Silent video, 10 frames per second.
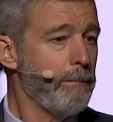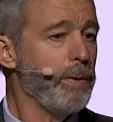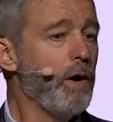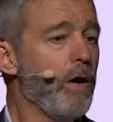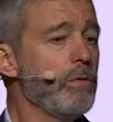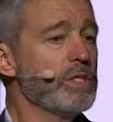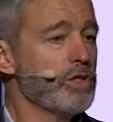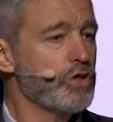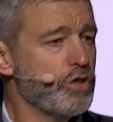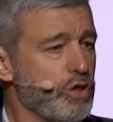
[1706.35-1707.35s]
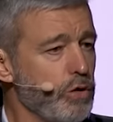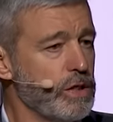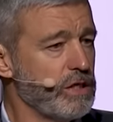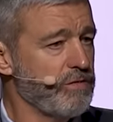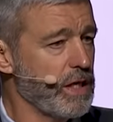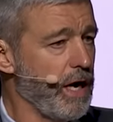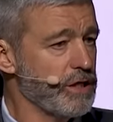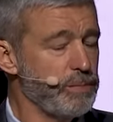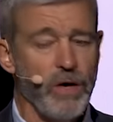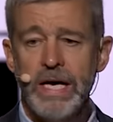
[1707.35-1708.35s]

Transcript: Paul was a steward of the gospel.